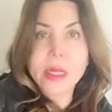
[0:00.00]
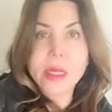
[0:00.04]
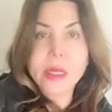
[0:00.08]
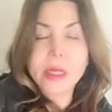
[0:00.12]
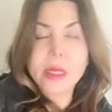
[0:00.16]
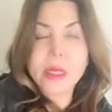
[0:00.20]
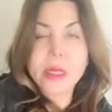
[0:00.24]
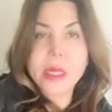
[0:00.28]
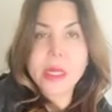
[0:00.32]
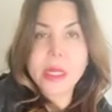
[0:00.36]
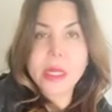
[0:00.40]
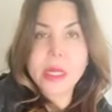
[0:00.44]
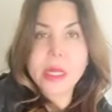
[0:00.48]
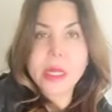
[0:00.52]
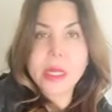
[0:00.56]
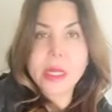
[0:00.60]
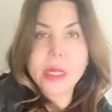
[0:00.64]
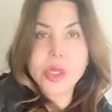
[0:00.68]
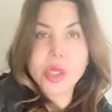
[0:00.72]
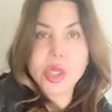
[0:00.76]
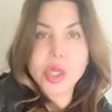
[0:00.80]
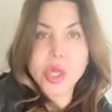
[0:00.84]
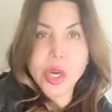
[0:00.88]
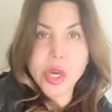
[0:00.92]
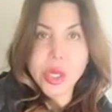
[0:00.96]
The
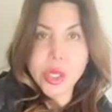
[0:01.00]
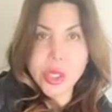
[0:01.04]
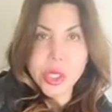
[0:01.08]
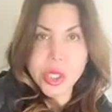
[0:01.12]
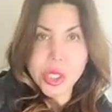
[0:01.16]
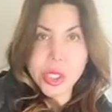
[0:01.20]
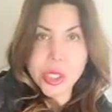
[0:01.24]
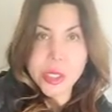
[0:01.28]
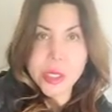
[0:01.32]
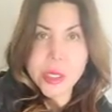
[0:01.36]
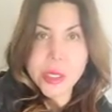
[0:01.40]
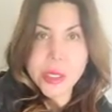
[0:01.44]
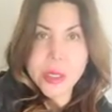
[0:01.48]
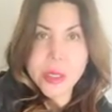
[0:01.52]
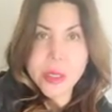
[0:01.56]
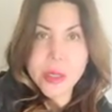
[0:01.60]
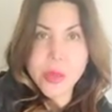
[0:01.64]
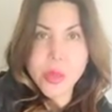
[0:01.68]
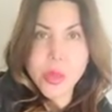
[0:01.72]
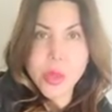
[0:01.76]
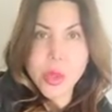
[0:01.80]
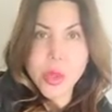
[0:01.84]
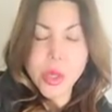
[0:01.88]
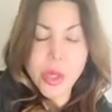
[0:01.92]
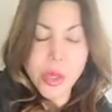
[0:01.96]
charges
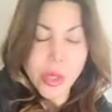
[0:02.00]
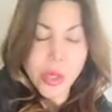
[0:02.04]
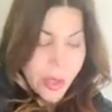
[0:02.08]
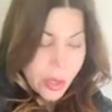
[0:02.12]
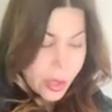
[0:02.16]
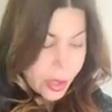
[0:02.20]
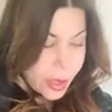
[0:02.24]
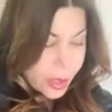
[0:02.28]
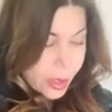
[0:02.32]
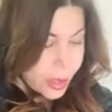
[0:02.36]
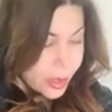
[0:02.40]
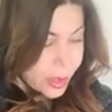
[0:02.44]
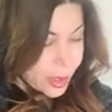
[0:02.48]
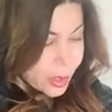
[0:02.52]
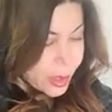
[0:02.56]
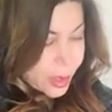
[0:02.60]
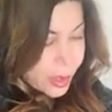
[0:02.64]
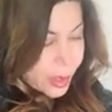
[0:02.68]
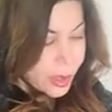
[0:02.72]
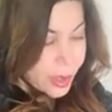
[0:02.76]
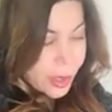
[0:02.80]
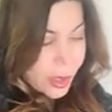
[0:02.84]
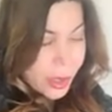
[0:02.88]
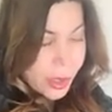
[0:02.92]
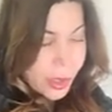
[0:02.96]
were
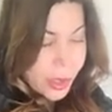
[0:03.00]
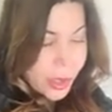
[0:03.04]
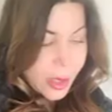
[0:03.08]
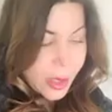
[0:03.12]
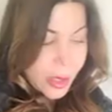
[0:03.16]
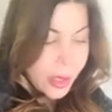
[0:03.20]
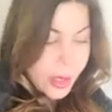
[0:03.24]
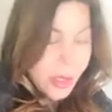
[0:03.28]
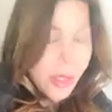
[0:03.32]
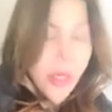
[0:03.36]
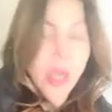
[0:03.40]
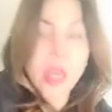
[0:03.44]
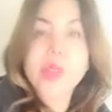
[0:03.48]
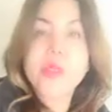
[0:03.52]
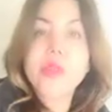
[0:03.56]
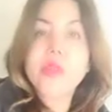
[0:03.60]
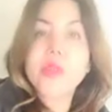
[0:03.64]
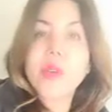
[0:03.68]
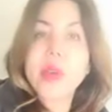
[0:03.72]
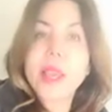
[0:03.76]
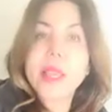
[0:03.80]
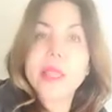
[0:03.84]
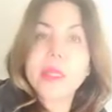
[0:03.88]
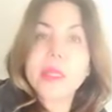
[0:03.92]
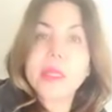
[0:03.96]

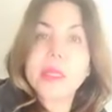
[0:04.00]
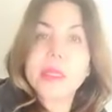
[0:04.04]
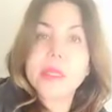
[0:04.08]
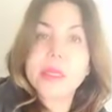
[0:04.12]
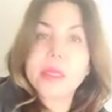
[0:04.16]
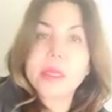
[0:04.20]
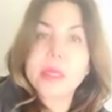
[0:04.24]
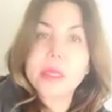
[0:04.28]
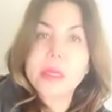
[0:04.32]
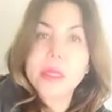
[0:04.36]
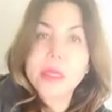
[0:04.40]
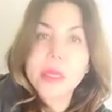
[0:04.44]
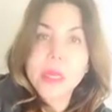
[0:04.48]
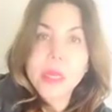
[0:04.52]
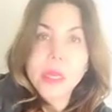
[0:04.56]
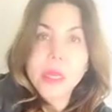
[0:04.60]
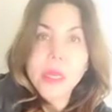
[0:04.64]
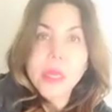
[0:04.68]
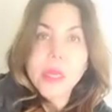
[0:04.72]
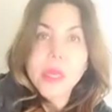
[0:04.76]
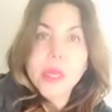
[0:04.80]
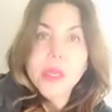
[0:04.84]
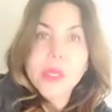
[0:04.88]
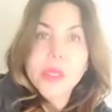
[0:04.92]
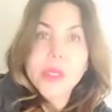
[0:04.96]
nonviolent,
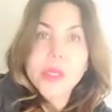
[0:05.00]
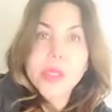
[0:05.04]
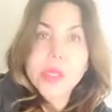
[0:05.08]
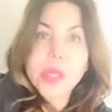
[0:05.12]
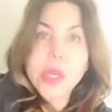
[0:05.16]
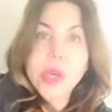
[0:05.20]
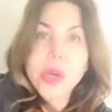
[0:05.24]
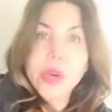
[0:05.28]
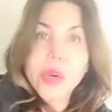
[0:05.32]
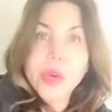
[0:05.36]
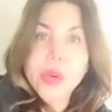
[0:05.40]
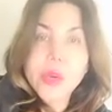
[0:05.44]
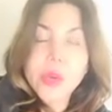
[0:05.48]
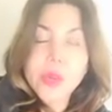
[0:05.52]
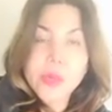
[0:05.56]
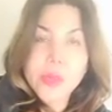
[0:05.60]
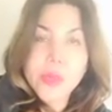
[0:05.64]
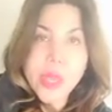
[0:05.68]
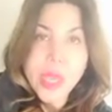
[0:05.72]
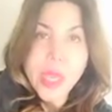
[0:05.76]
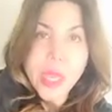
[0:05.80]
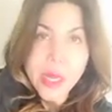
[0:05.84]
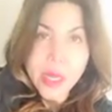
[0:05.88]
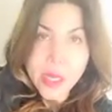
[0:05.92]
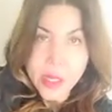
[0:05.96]
so
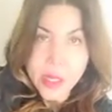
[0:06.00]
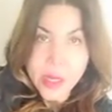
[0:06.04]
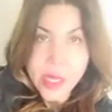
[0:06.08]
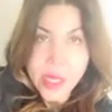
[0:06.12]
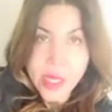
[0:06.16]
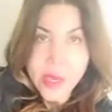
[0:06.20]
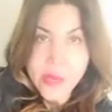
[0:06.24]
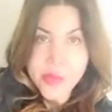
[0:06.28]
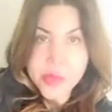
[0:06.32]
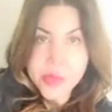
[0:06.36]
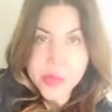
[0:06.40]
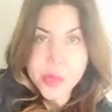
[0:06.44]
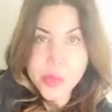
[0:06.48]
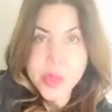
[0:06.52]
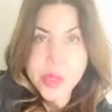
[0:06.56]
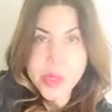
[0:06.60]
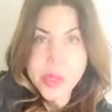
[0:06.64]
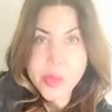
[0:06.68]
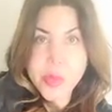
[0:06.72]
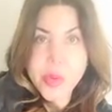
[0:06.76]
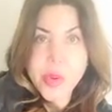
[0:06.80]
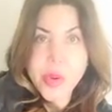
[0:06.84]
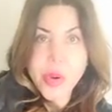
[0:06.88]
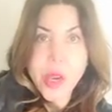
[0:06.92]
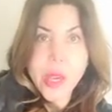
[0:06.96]
petty theft with a
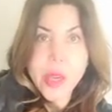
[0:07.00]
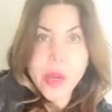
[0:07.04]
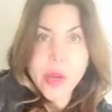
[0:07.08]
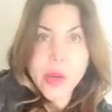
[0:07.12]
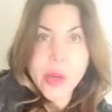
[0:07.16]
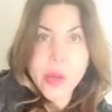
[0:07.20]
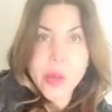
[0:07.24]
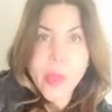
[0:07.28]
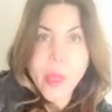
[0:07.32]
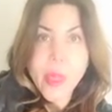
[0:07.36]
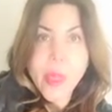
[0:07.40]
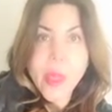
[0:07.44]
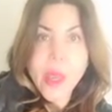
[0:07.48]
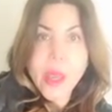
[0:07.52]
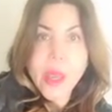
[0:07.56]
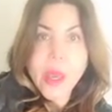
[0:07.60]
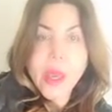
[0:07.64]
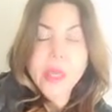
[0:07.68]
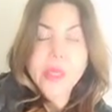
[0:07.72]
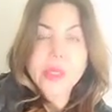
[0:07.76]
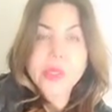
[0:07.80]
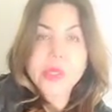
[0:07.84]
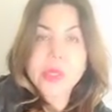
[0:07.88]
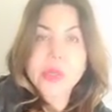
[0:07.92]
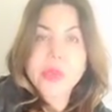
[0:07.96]
prior. I
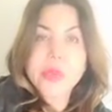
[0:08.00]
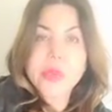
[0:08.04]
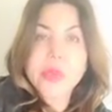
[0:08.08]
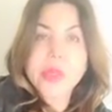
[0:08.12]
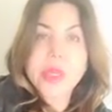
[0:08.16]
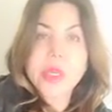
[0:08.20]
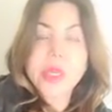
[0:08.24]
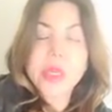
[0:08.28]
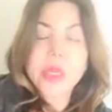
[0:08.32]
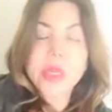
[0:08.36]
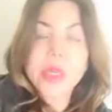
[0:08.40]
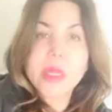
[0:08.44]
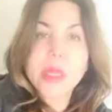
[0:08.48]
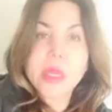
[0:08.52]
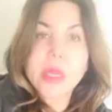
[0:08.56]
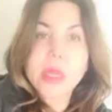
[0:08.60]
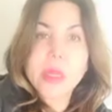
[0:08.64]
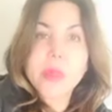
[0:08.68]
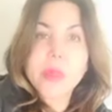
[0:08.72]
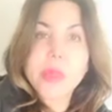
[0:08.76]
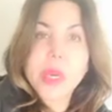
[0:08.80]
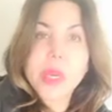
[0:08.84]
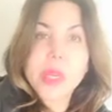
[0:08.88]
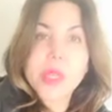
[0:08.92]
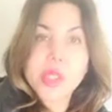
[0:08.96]
don't think the
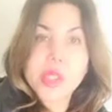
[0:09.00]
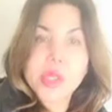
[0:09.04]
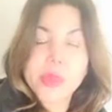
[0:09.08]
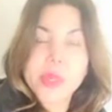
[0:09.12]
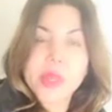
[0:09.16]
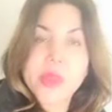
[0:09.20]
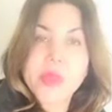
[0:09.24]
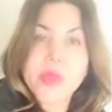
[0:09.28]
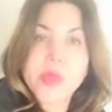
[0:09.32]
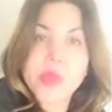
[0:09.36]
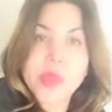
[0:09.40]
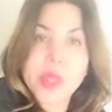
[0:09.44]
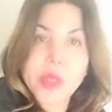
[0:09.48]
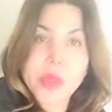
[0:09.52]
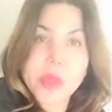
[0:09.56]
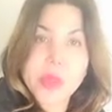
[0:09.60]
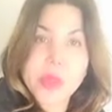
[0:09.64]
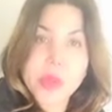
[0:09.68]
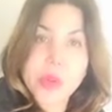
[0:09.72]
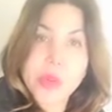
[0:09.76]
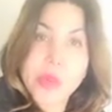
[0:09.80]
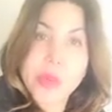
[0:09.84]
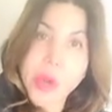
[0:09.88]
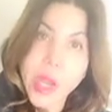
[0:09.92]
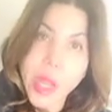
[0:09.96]
punishment fit the
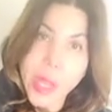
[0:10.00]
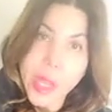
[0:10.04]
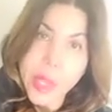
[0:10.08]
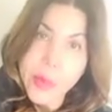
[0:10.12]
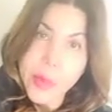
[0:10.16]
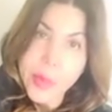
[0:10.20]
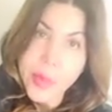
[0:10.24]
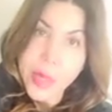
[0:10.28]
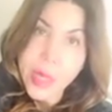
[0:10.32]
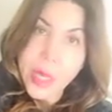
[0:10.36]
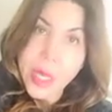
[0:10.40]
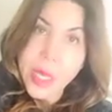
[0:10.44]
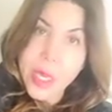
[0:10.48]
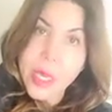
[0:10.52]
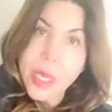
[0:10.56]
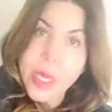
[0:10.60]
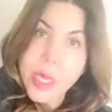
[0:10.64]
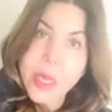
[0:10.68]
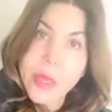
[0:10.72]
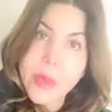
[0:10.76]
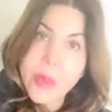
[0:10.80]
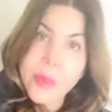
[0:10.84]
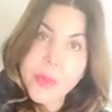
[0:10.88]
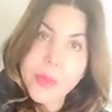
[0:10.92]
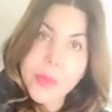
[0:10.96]
crime
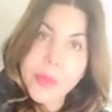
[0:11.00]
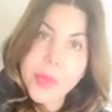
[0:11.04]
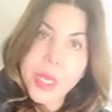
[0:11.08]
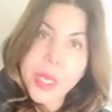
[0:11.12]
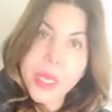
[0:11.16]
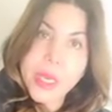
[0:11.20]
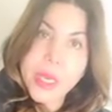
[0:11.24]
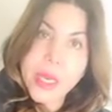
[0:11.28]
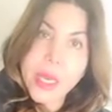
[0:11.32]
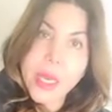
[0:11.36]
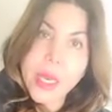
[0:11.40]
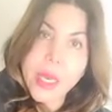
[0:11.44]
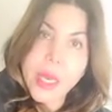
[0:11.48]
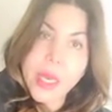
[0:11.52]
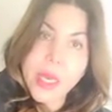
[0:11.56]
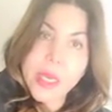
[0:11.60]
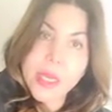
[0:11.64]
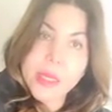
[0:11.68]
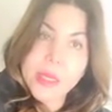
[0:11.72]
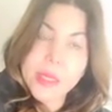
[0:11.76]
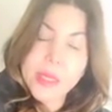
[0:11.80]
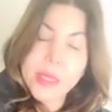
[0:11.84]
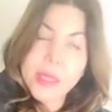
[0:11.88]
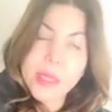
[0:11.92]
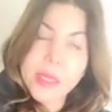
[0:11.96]

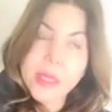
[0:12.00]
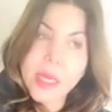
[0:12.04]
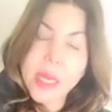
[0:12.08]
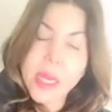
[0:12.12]
because